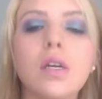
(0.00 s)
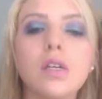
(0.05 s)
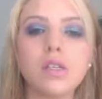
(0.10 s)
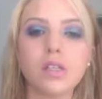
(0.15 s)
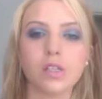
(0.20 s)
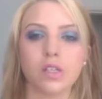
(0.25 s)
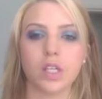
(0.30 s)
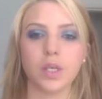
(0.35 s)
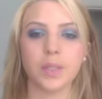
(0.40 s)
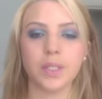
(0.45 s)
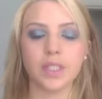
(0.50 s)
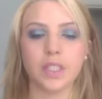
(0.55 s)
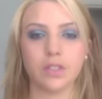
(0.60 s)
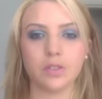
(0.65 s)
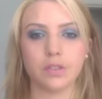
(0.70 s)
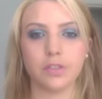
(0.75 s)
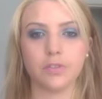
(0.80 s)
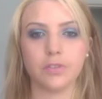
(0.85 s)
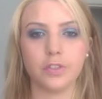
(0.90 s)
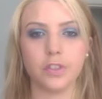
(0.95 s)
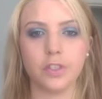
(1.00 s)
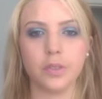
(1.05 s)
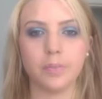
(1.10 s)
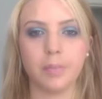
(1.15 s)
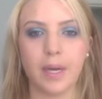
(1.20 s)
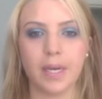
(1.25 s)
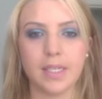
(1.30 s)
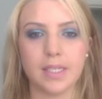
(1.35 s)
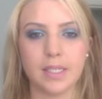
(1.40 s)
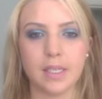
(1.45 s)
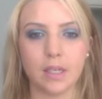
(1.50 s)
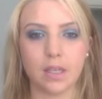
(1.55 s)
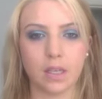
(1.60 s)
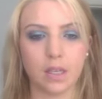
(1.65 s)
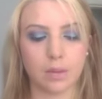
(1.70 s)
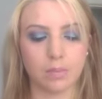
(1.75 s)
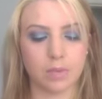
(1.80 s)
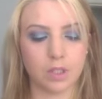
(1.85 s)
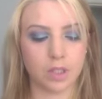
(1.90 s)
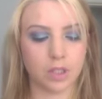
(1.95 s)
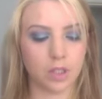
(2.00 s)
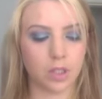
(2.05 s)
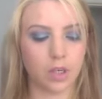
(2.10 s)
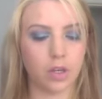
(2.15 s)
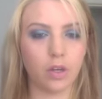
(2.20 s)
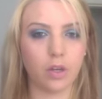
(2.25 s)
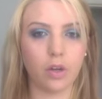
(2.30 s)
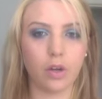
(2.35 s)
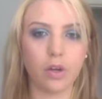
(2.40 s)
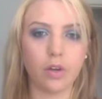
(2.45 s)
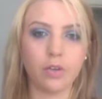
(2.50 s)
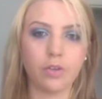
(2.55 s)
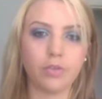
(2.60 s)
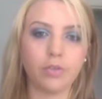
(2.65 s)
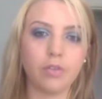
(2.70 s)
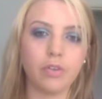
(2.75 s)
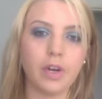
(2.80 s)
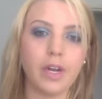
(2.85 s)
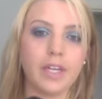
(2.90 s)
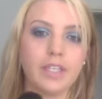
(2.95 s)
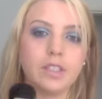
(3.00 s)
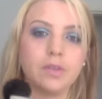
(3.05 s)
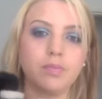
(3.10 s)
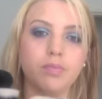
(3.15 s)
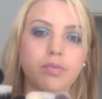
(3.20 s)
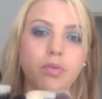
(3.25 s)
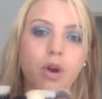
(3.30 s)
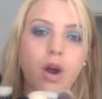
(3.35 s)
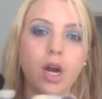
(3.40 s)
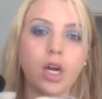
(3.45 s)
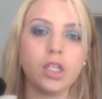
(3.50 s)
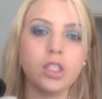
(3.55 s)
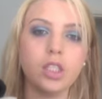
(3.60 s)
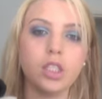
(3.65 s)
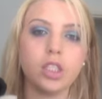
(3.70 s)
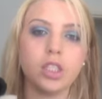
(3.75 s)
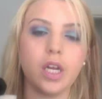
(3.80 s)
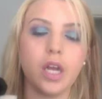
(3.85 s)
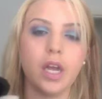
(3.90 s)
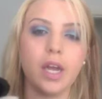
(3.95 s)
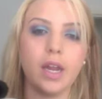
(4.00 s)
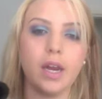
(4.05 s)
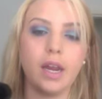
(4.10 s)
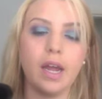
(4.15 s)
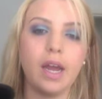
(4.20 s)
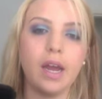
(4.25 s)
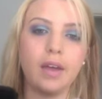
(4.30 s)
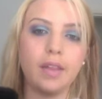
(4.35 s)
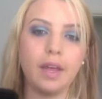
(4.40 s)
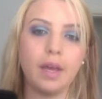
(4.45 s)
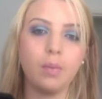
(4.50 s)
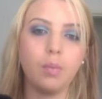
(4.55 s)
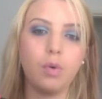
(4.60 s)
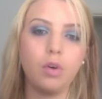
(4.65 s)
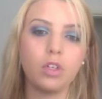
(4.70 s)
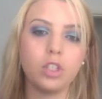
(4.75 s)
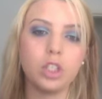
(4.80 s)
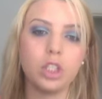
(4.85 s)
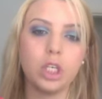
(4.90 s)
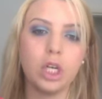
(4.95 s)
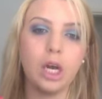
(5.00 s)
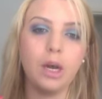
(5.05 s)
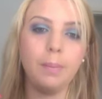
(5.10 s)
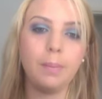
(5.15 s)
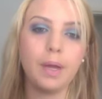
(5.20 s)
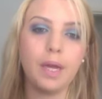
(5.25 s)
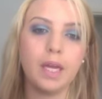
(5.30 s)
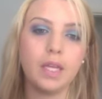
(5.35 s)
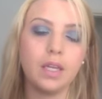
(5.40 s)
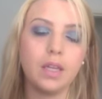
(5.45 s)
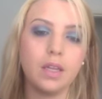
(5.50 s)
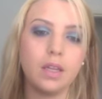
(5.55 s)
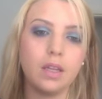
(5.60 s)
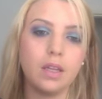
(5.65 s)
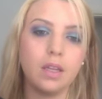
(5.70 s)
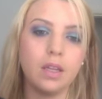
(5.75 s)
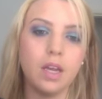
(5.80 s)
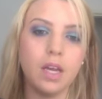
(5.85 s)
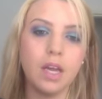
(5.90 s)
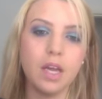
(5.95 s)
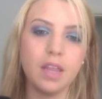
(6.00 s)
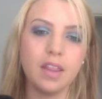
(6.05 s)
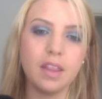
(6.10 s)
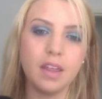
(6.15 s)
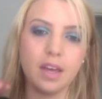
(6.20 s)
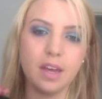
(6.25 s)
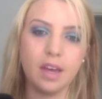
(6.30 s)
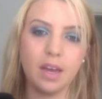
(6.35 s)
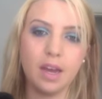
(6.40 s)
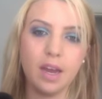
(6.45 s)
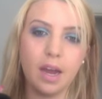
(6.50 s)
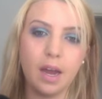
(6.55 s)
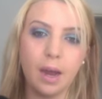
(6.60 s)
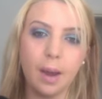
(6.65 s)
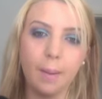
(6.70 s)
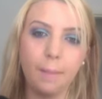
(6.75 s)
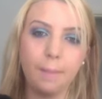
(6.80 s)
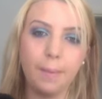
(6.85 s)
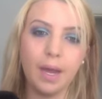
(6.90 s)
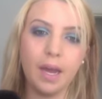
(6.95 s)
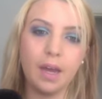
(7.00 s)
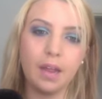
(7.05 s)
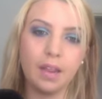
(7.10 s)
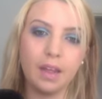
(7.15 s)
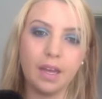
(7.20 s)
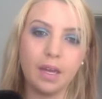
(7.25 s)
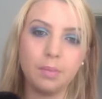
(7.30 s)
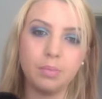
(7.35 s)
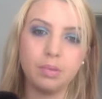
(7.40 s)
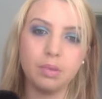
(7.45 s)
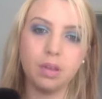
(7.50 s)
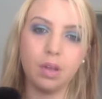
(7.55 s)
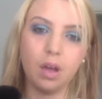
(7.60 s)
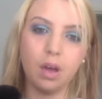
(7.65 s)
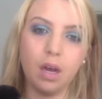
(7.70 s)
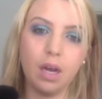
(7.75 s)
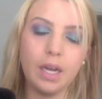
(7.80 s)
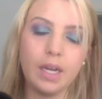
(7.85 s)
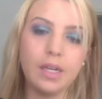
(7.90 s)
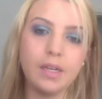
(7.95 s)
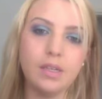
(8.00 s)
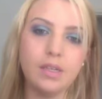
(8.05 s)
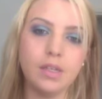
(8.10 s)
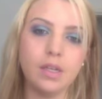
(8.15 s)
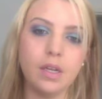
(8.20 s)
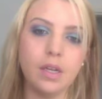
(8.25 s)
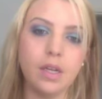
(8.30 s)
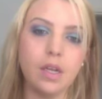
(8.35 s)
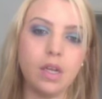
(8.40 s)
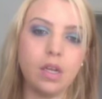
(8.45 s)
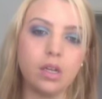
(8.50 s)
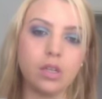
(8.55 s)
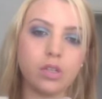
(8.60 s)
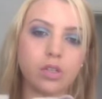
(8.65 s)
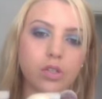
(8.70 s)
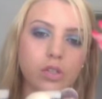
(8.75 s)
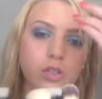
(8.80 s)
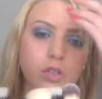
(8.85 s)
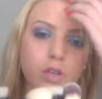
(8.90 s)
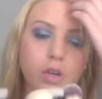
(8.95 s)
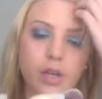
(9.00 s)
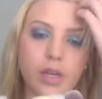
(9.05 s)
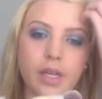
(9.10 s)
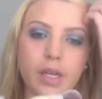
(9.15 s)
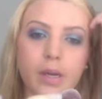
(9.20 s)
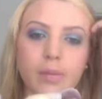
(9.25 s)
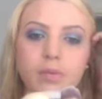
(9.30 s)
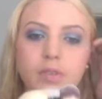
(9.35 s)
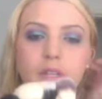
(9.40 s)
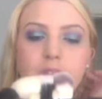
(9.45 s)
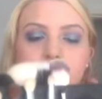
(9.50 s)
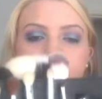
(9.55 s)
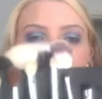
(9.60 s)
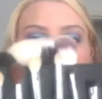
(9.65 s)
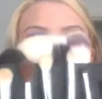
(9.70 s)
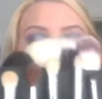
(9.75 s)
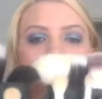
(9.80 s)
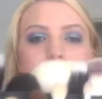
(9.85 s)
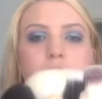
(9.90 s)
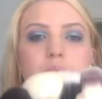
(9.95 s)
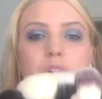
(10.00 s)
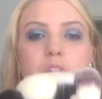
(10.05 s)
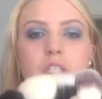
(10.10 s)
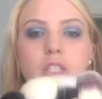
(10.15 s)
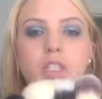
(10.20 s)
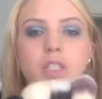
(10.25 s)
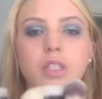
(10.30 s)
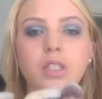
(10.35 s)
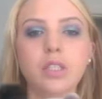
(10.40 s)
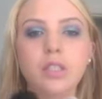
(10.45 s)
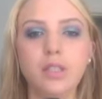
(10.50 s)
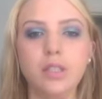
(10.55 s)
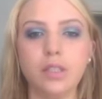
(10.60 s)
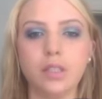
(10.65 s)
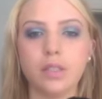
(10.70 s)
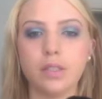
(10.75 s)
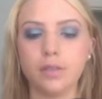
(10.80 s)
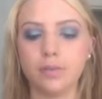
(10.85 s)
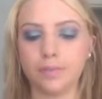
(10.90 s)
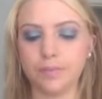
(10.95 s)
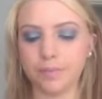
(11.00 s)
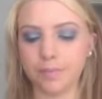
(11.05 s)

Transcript: So in this review, basically I'm just going to go through each brush and how they washed up and how they applied. So yep, so these are all the brushes.